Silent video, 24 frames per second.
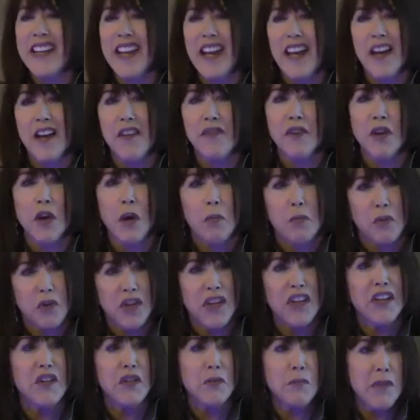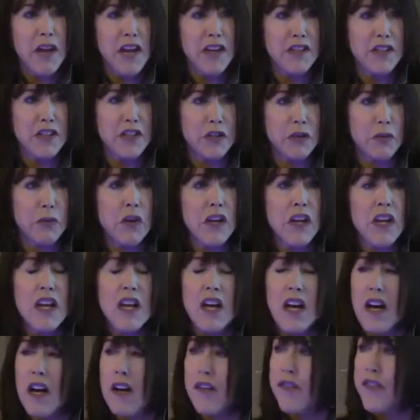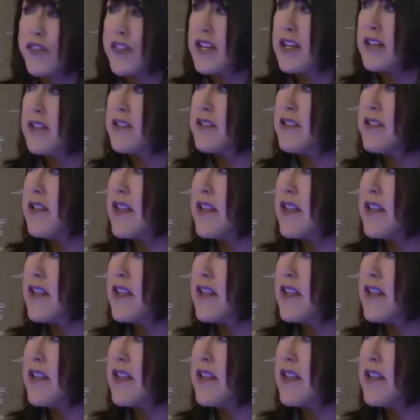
have a pretty good menu of things